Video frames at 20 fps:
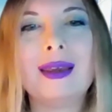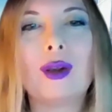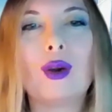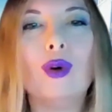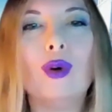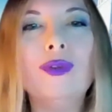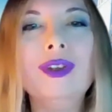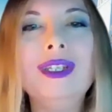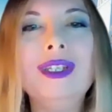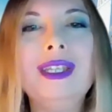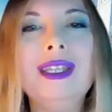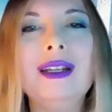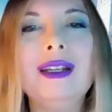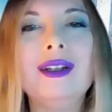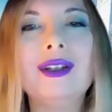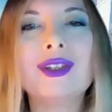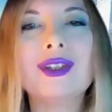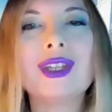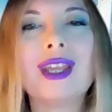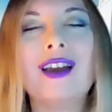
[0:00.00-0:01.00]
The COVID
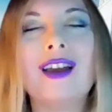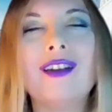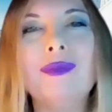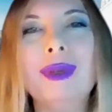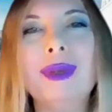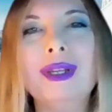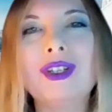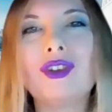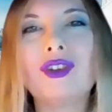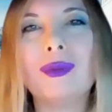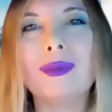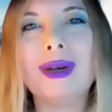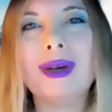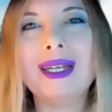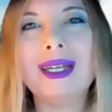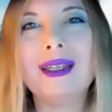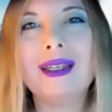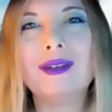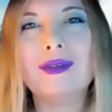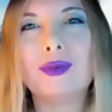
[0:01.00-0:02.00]
years have been
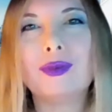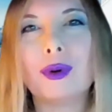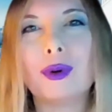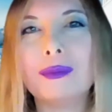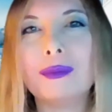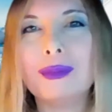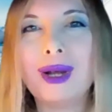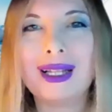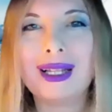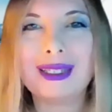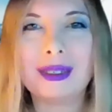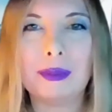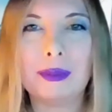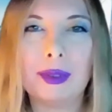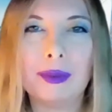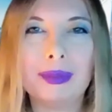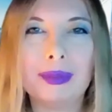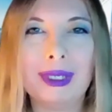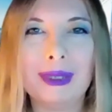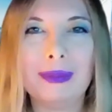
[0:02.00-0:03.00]
traumatic for
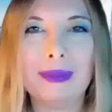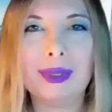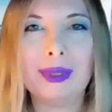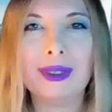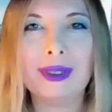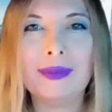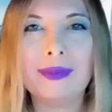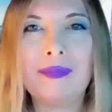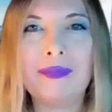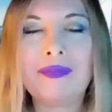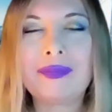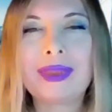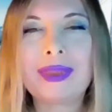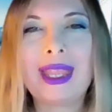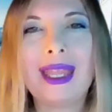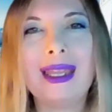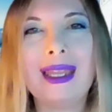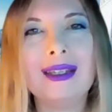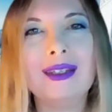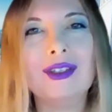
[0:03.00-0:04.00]
multiple people.
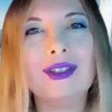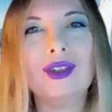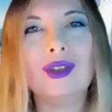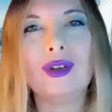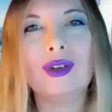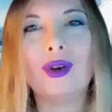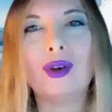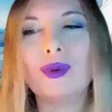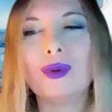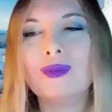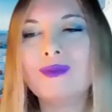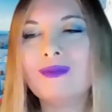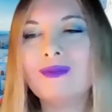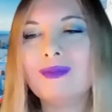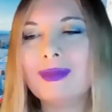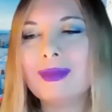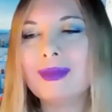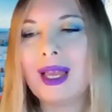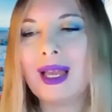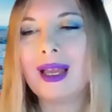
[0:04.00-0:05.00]
And, you know,
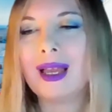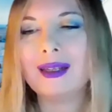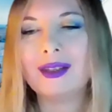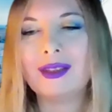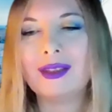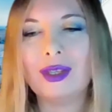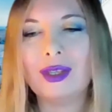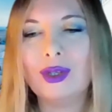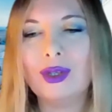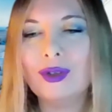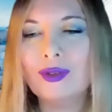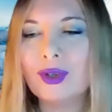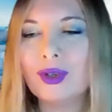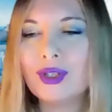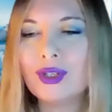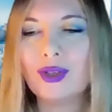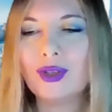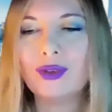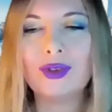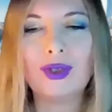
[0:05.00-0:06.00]
at the
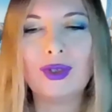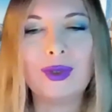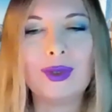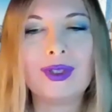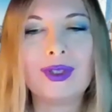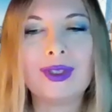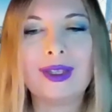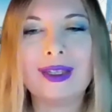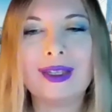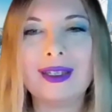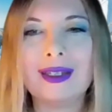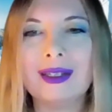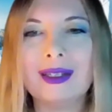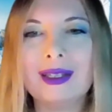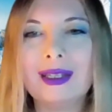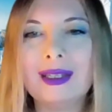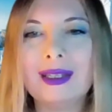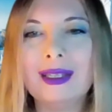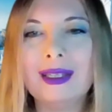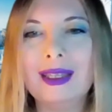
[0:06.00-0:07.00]
University of
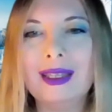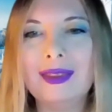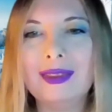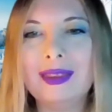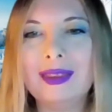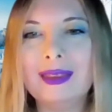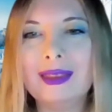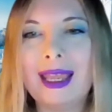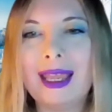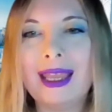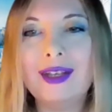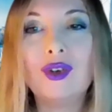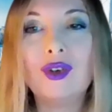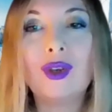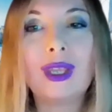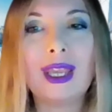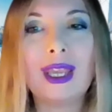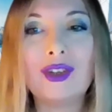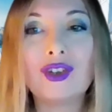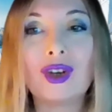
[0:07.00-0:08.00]
Houston, in
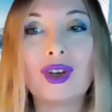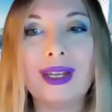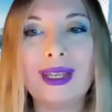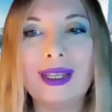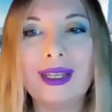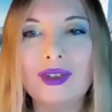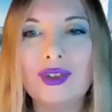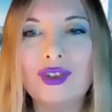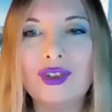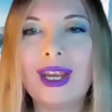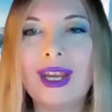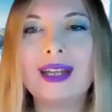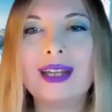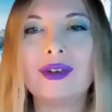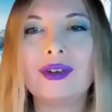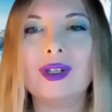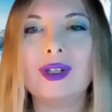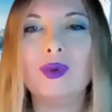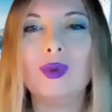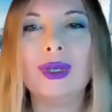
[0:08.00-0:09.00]
education in
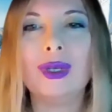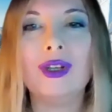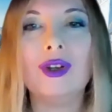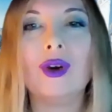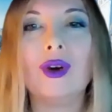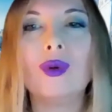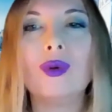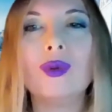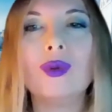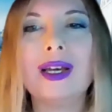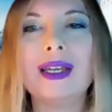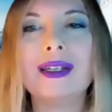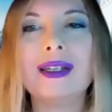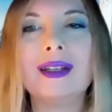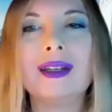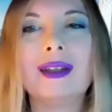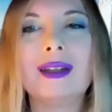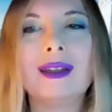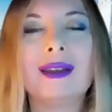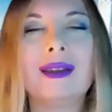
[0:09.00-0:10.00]
general, we know
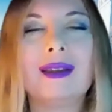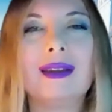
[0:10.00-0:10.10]
that